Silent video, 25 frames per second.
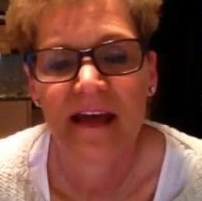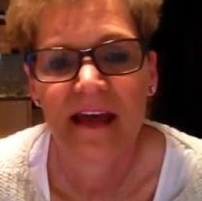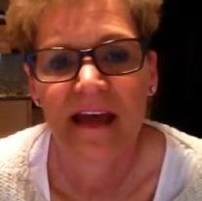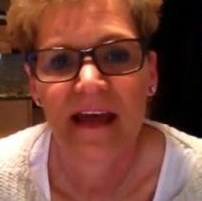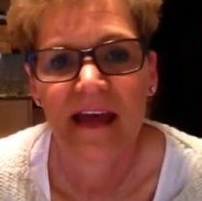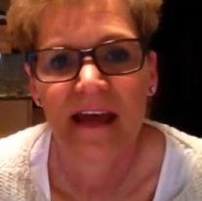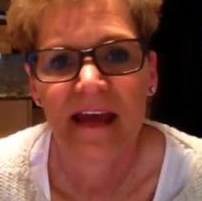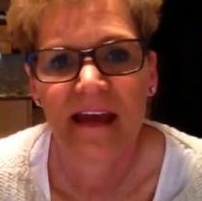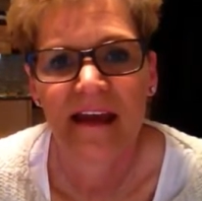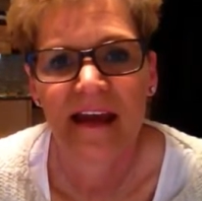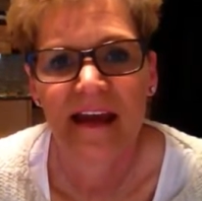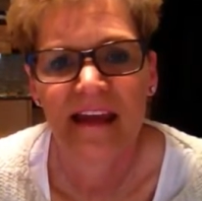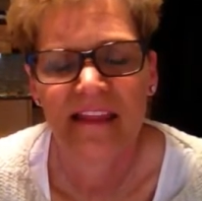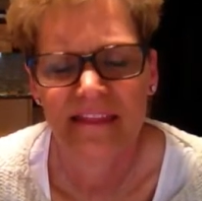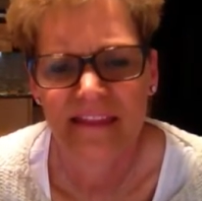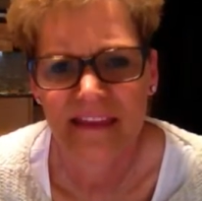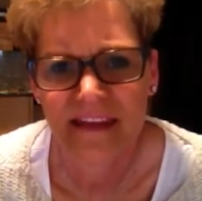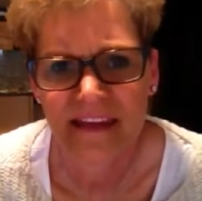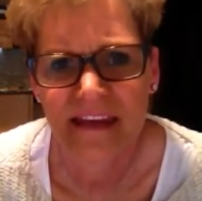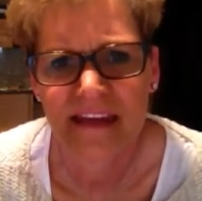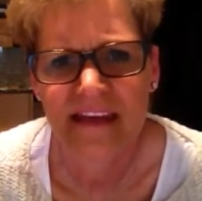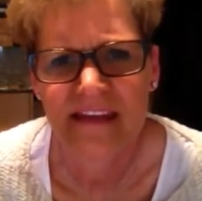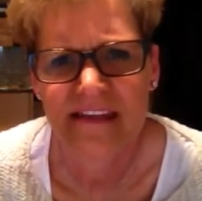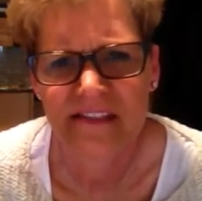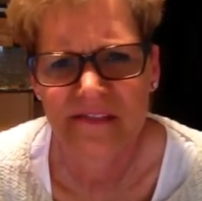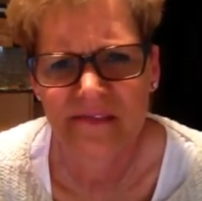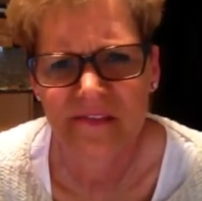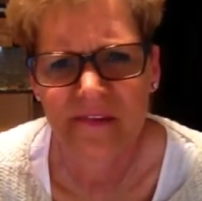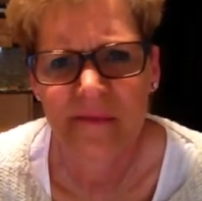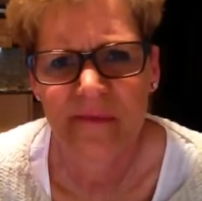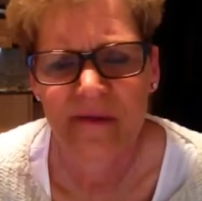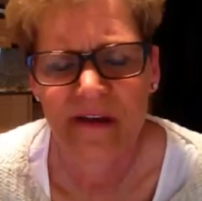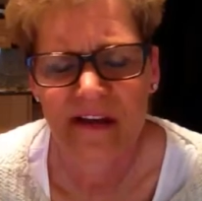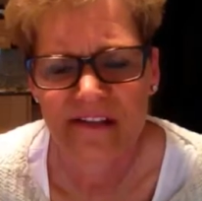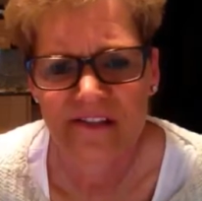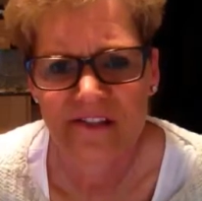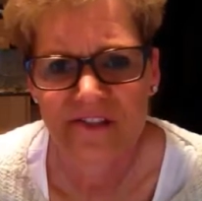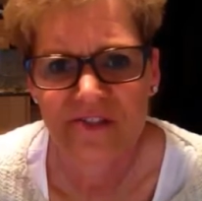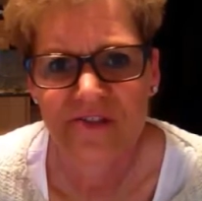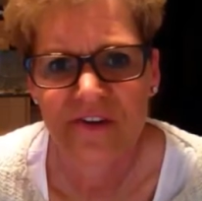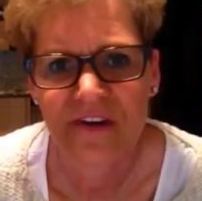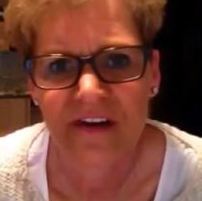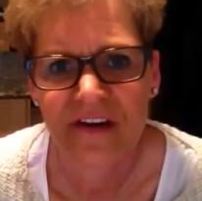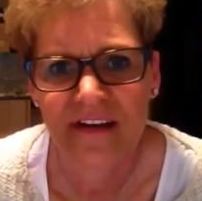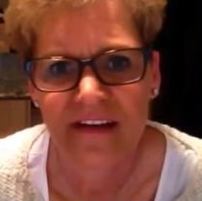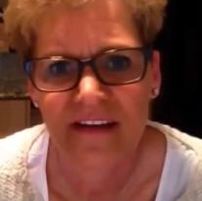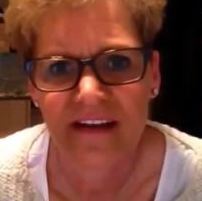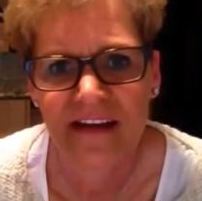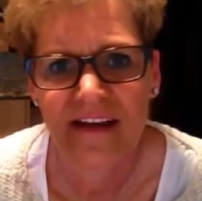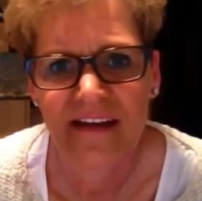and I think he's from
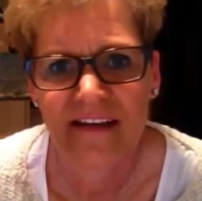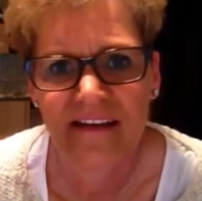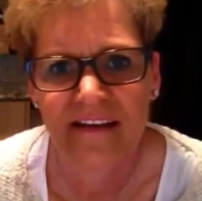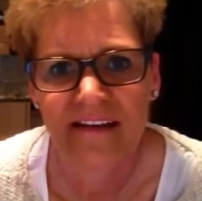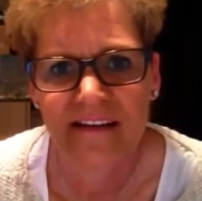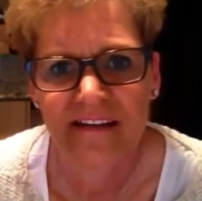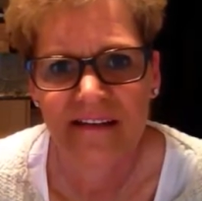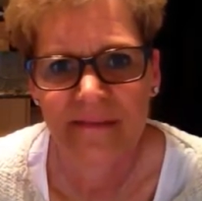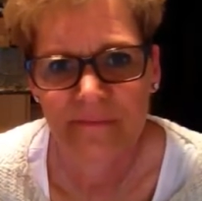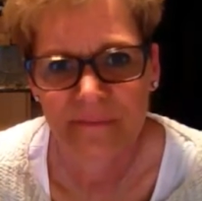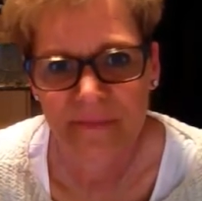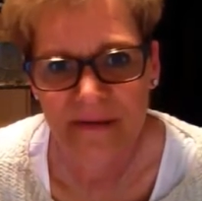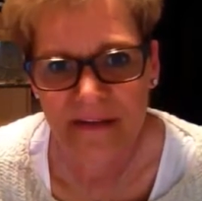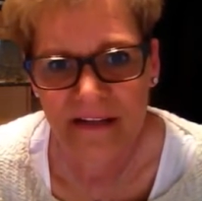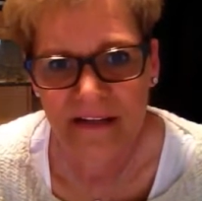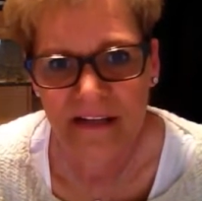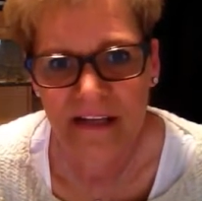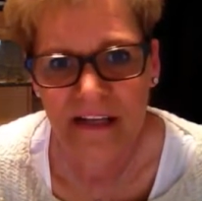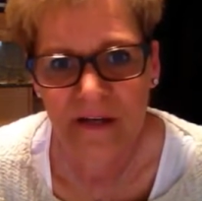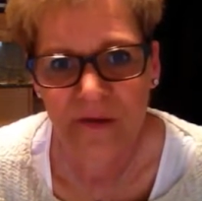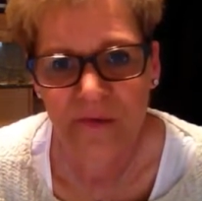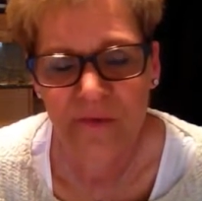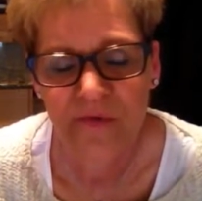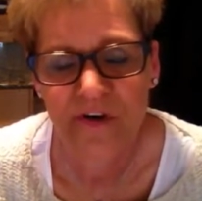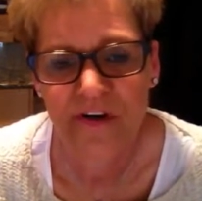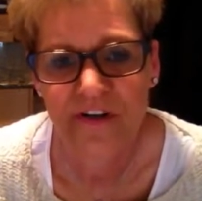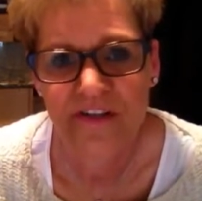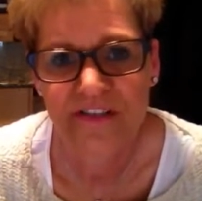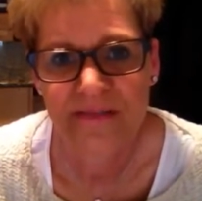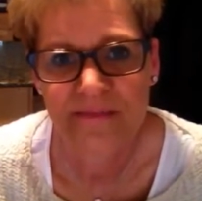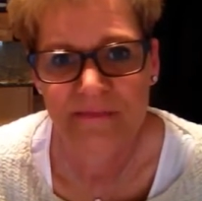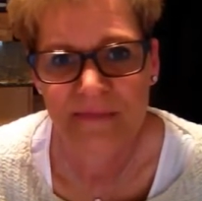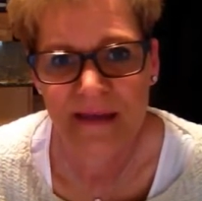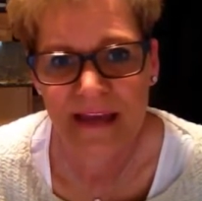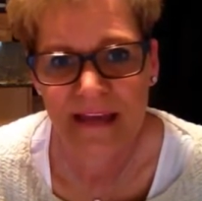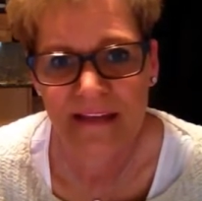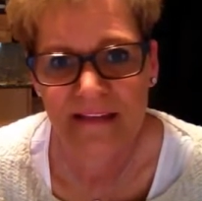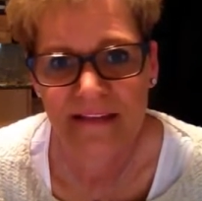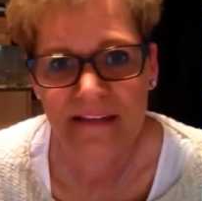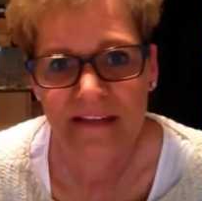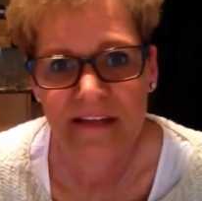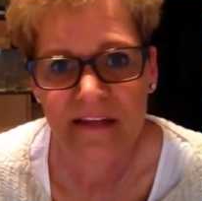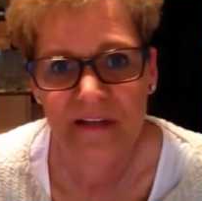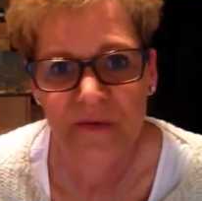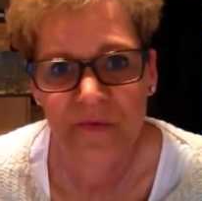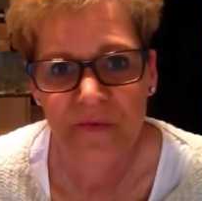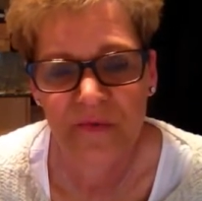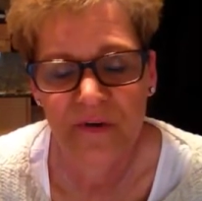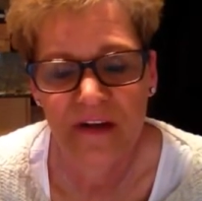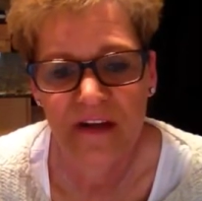Australia, but he works
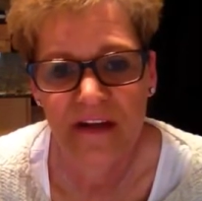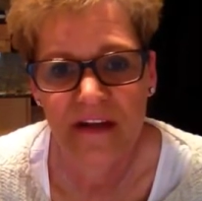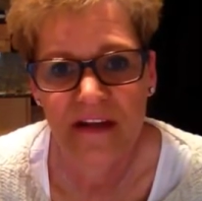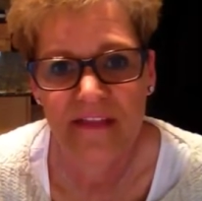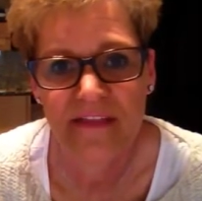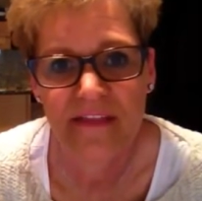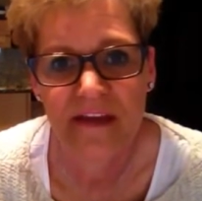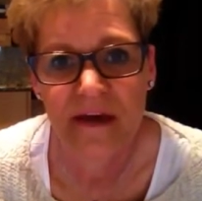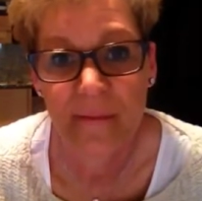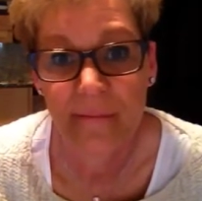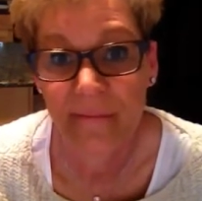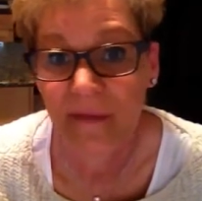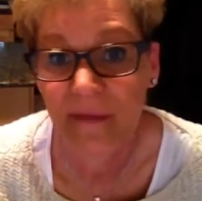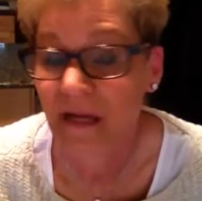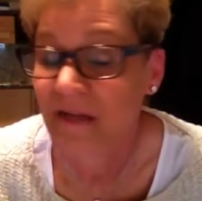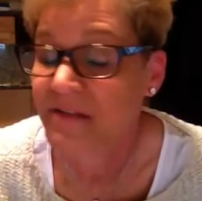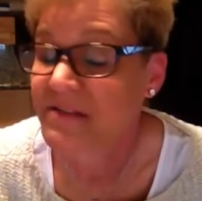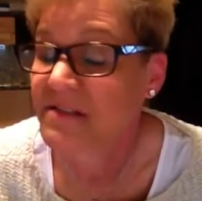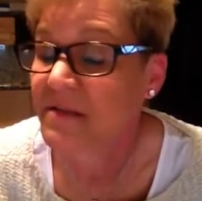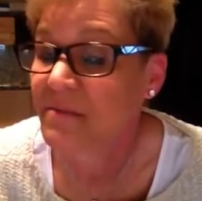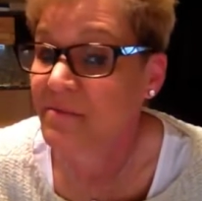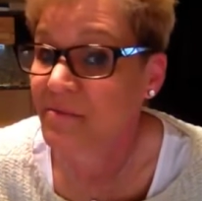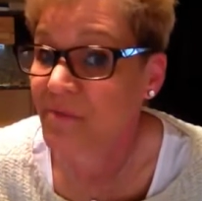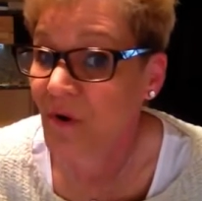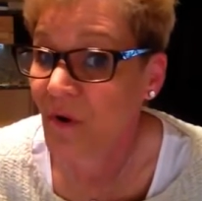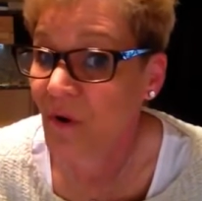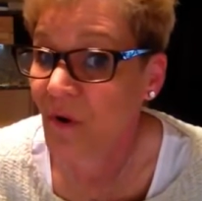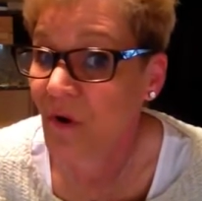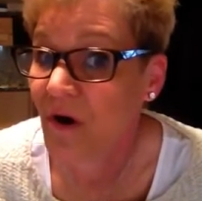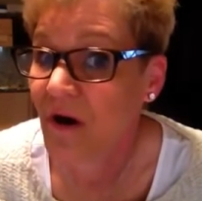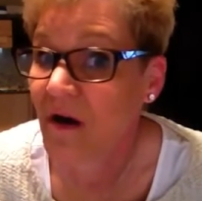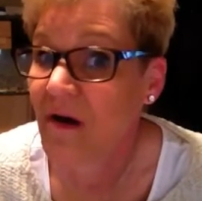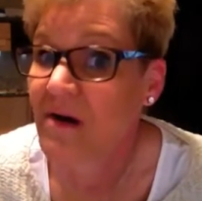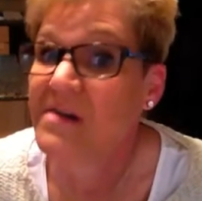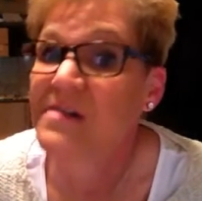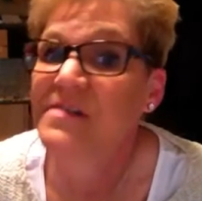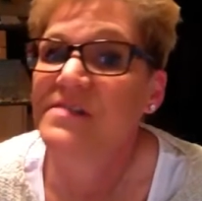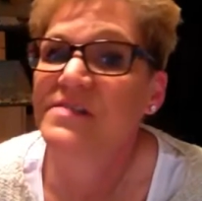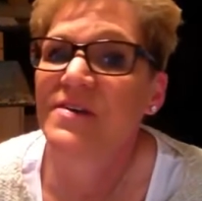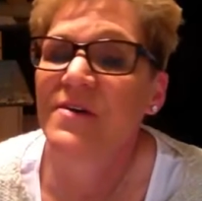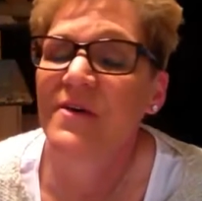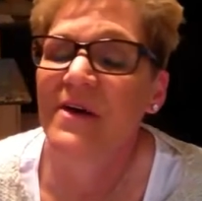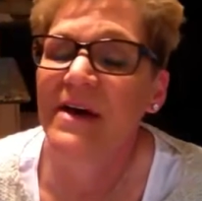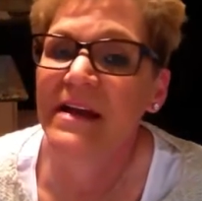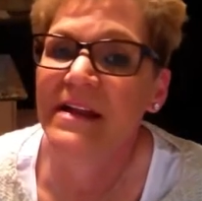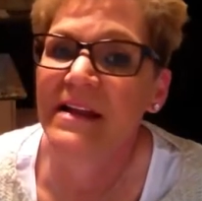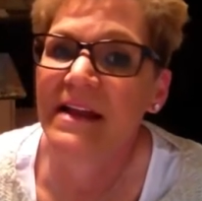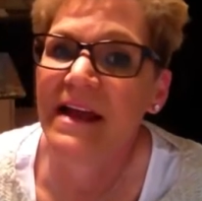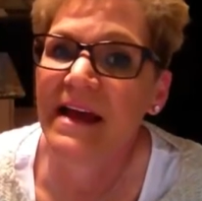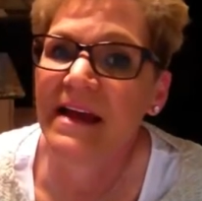mainly with Melt and Pour, so
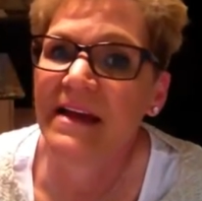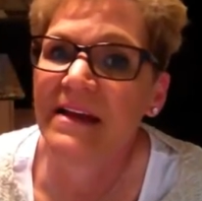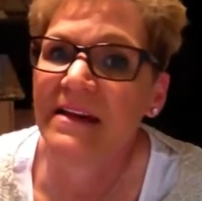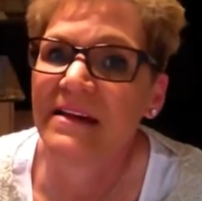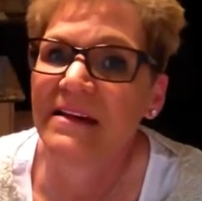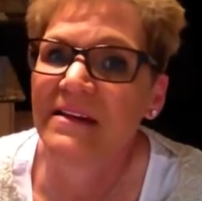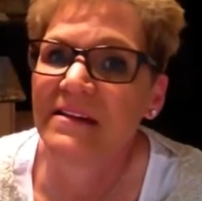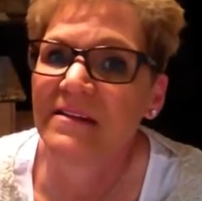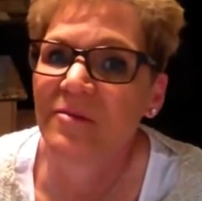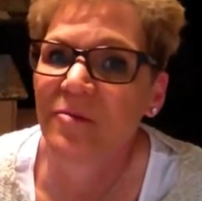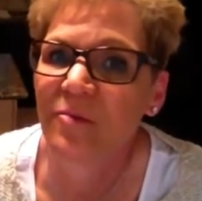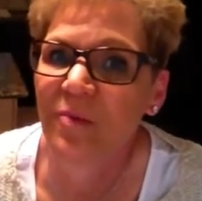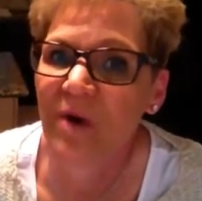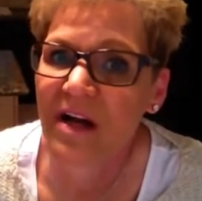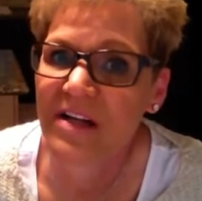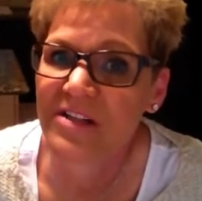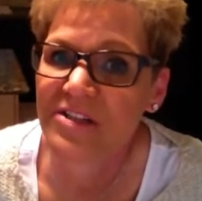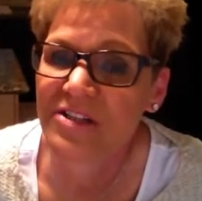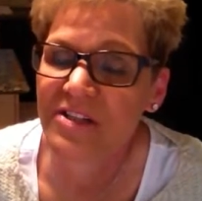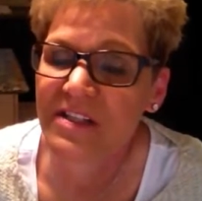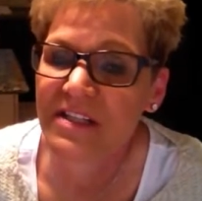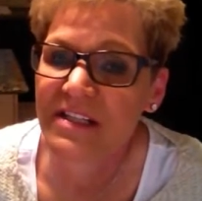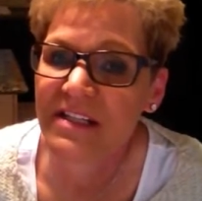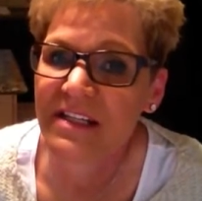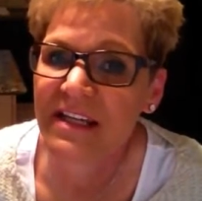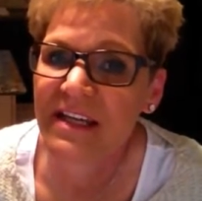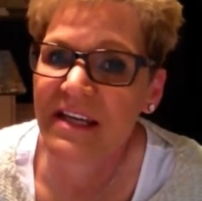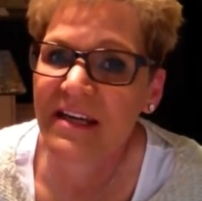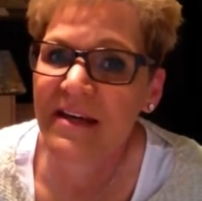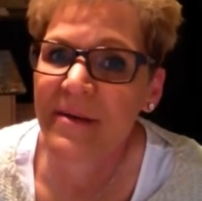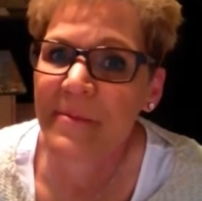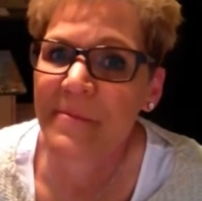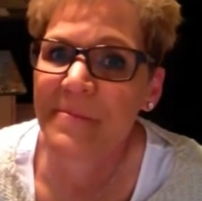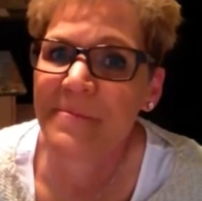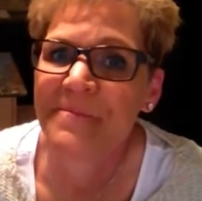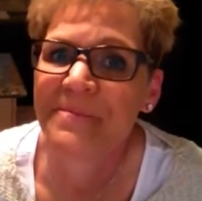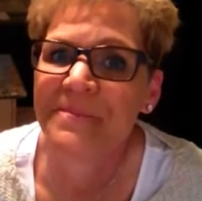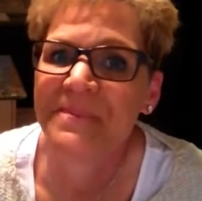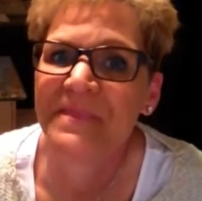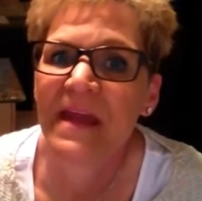I like watching him.